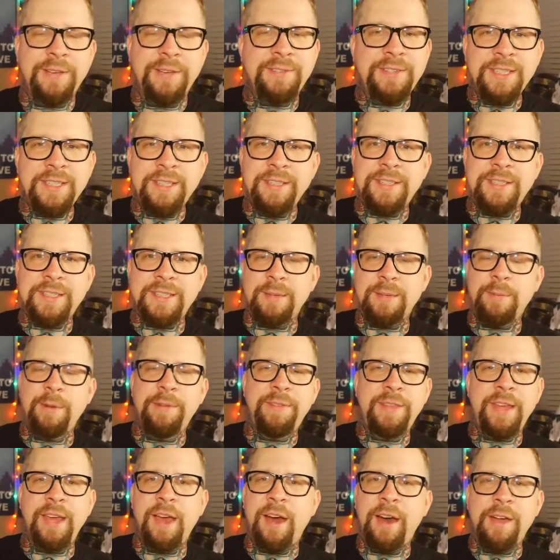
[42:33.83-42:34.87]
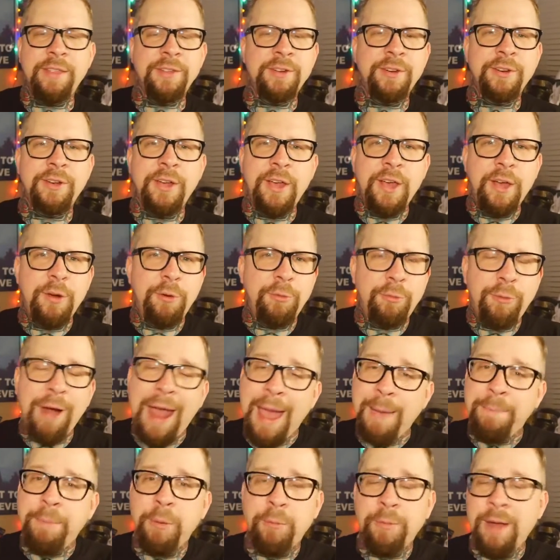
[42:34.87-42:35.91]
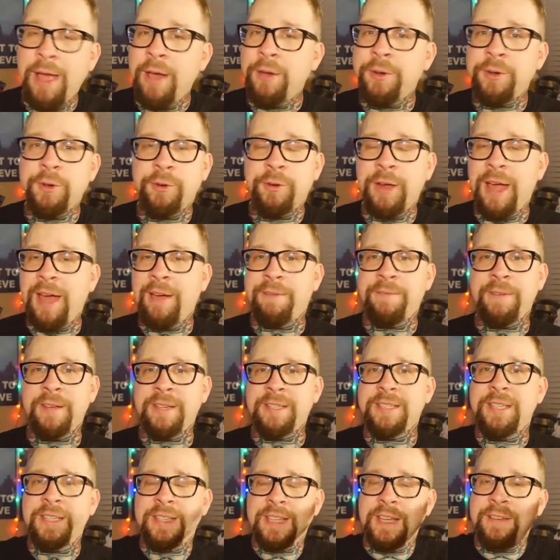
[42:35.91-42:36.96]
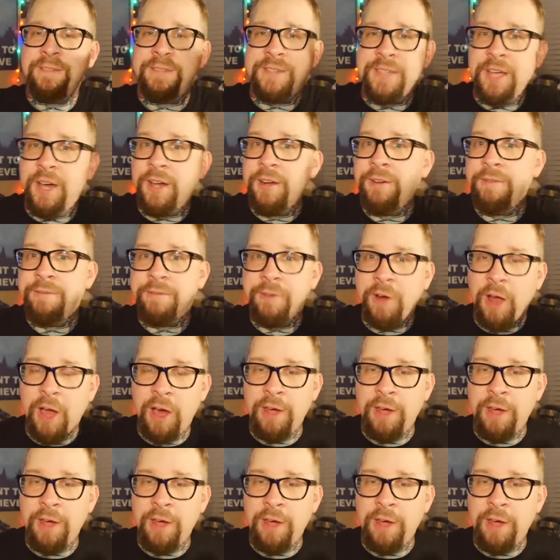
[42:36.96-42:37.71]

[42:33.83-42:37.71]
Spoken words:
I've seen some of the other wraparound graphics that they've done for